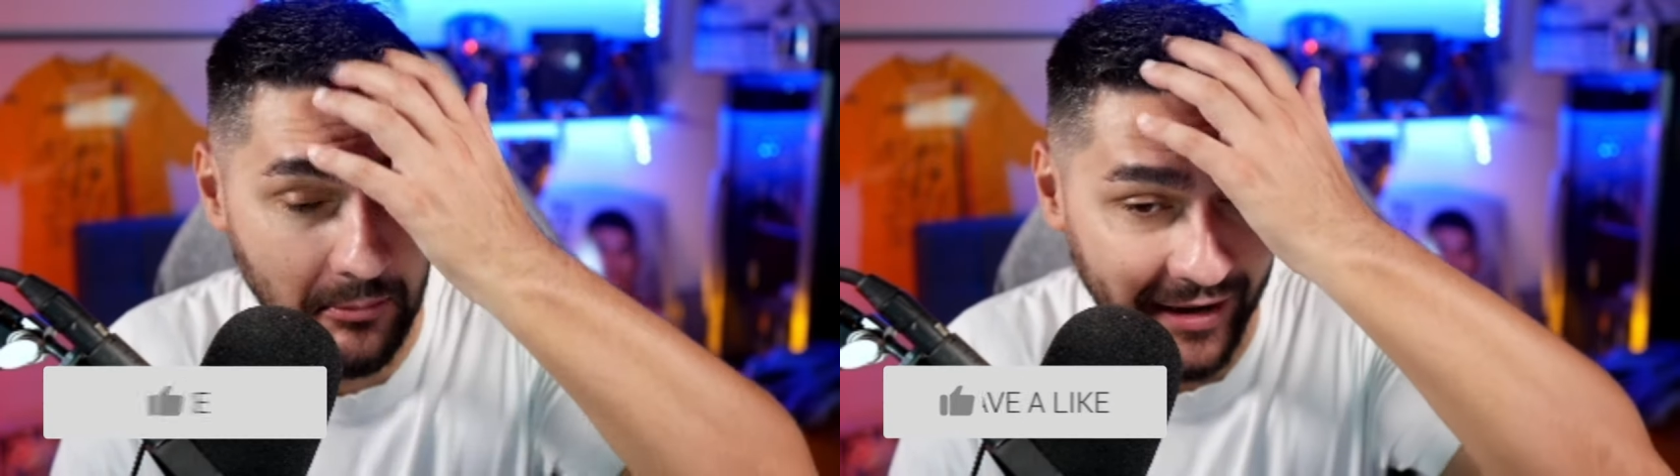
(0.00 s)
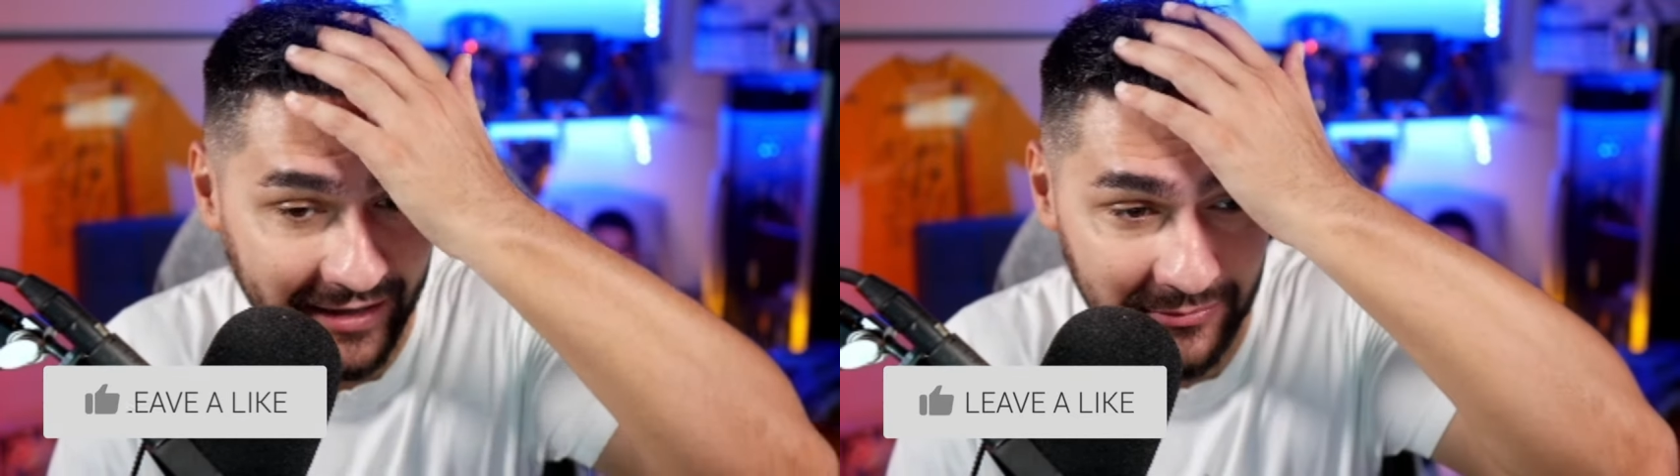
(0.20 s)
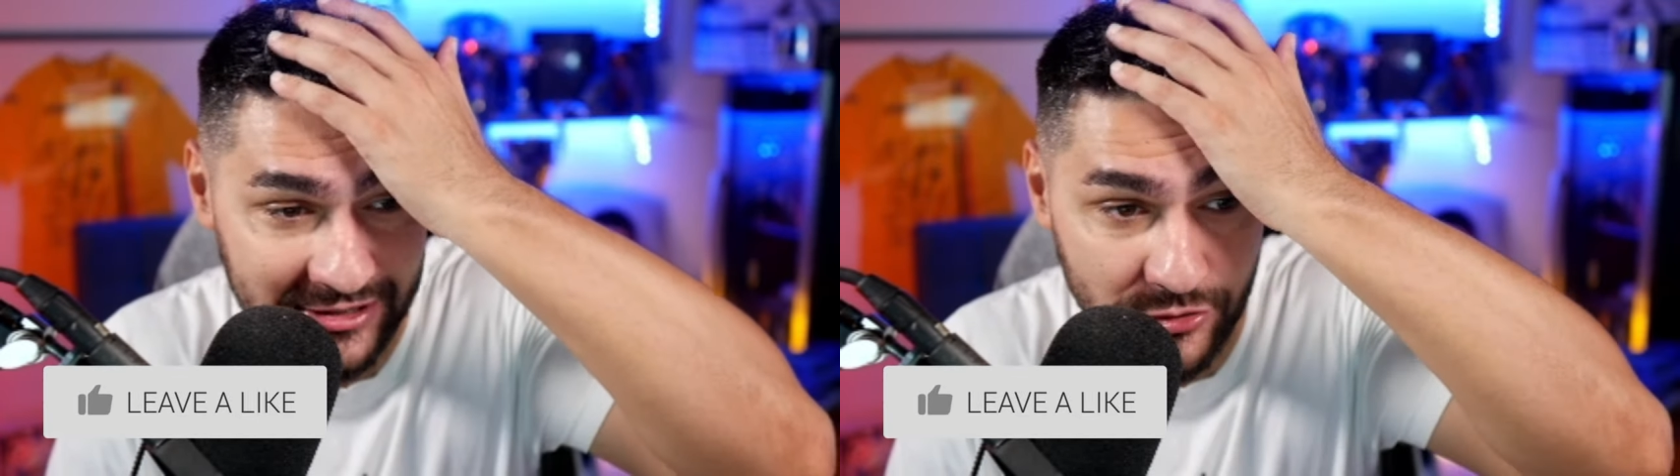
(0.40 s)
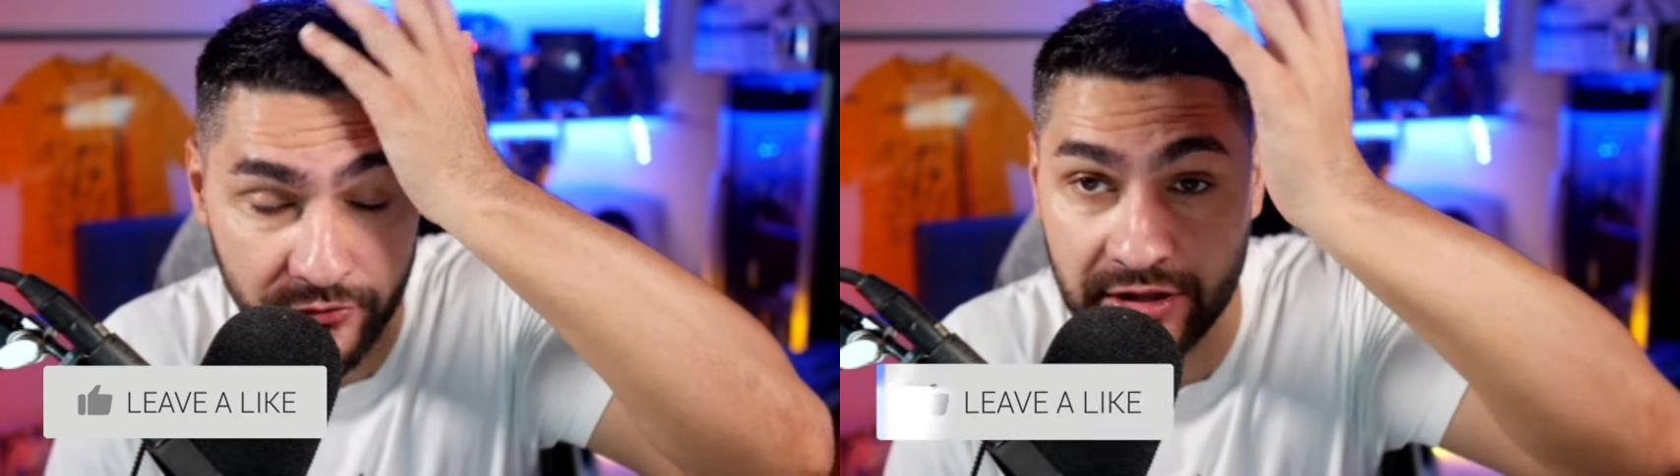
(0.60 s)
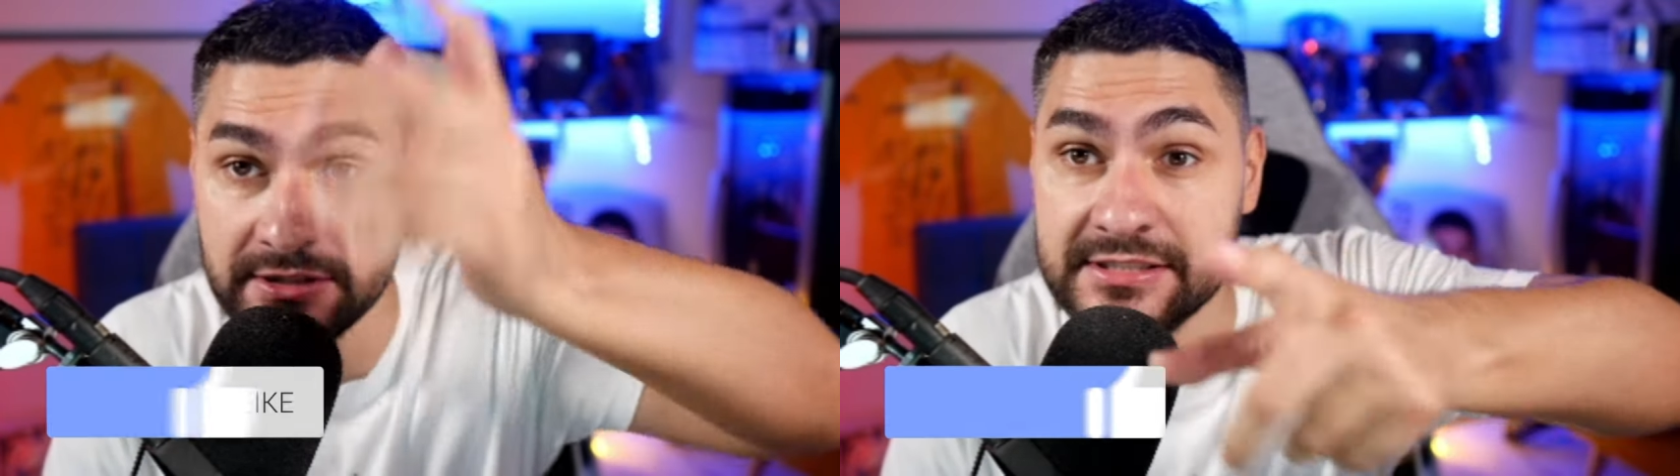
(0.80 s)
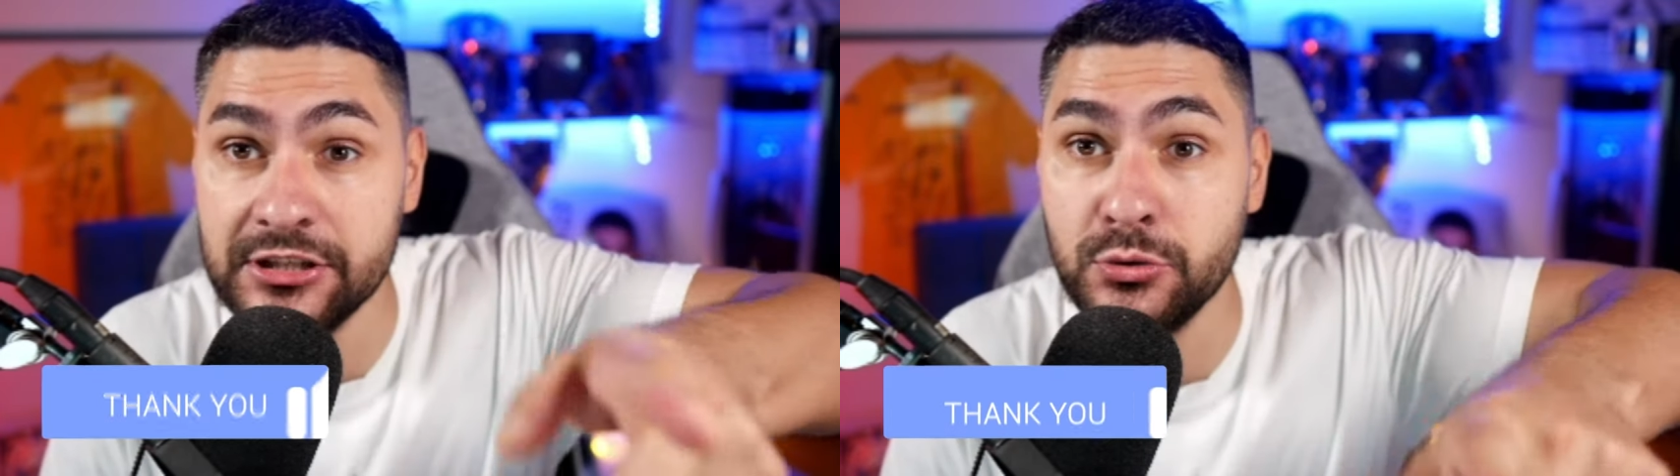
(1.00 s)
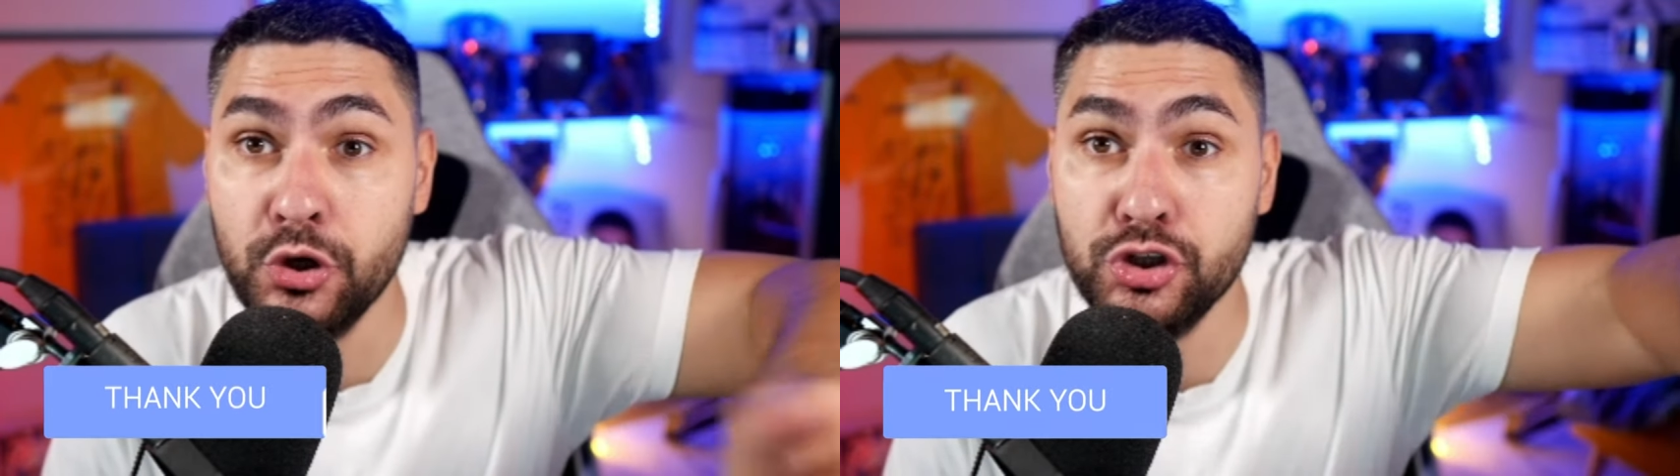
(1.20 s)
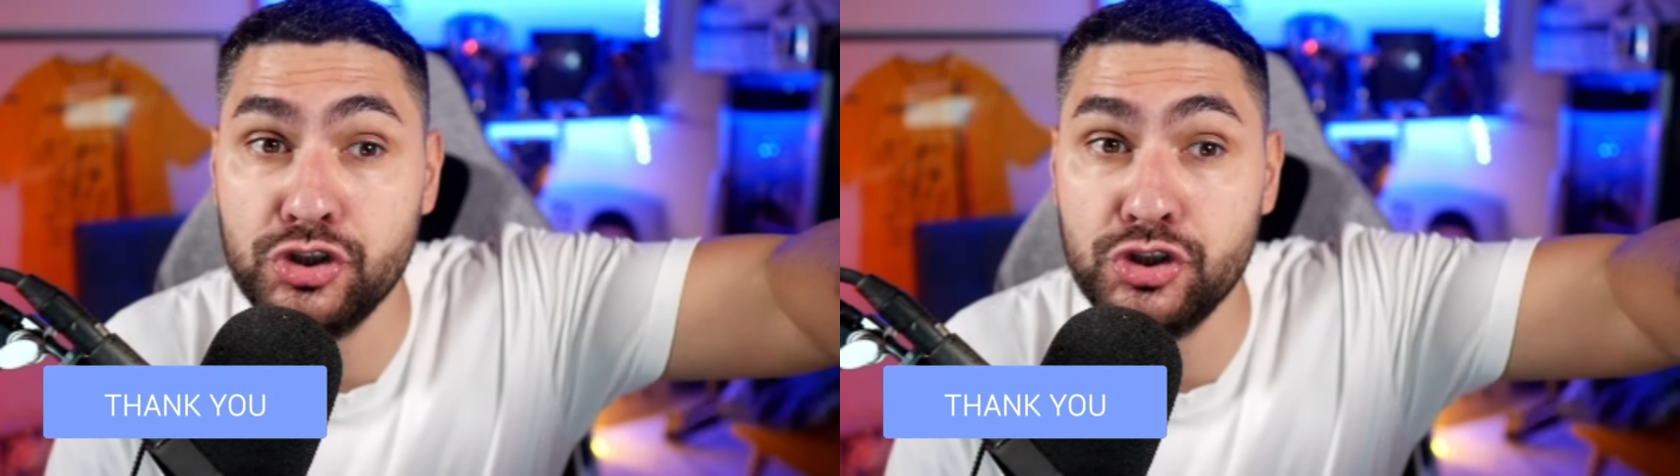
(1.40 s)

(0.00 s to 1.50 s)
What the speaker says: My name is Ovin. I'll see you